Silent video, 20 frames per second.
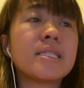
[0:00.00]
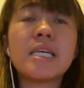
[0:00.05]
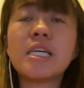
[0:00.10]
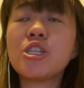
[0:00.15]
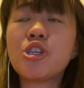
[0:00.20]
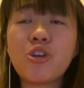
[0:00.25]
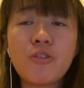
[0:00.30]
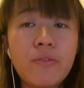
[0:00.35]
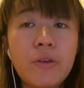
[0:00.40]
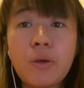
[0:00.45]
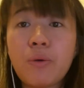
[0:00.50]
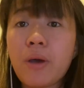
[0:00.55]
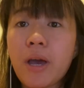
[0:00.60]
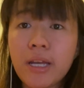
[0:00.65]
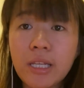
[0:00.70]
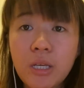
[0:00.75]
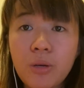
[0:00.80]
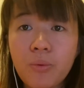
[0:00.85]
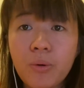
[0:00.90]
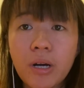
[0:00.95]
interview
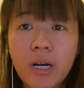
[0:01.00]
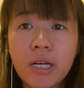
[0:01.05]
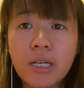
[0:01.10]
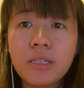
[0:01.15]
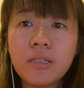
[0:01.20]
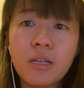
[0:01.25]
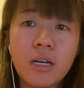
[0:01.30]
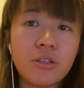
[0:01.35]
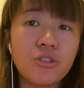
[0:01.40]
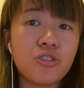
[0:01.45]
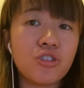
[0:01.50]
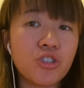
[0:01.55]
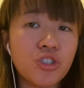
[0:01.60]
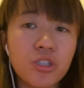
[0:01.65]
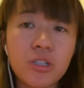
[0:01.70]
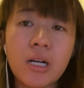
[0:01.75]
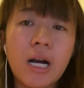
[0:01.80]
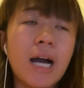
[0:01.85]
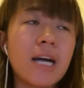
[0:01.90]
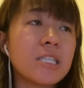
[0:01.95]
anyone, not just your
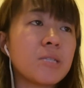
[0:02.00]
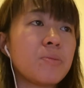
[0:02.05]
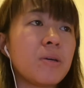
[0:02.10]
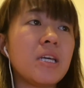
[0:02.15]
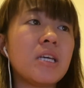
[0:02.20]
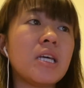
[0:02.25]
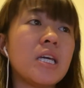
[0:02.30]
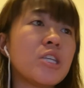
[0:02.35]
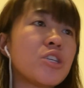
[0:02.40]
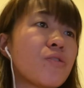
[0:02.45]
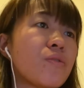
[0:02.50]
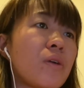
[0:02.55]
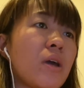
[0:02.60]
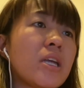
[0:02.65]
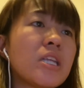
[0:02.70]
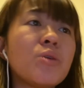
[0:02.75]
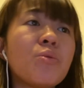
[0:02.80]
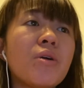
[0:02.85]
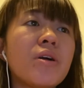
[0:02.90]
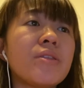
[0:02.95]
classmate, interview
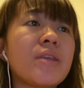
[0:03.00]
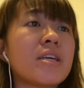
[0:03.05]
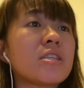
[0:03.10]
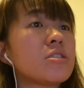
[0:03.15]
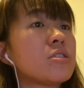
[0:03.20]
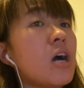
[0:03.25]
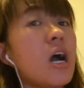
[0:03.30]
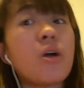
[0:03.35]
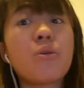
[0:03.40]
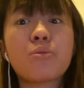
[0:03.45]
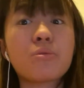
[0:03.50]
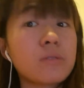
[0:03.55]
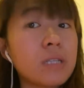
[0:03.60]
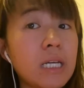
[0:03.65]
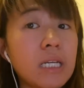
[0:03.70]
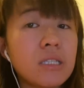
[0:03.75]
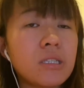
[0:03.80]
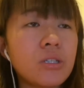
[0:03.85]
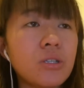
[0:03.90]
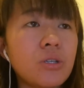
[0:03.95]
anyone that's not
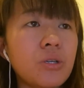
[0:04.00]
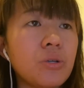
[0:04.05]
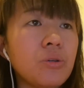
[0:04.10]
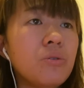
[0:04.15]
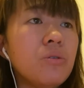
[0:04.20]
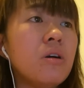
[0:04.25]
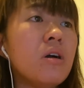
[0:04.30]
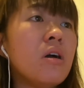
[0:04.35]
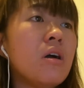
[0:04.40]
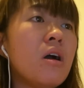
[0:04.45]
related to you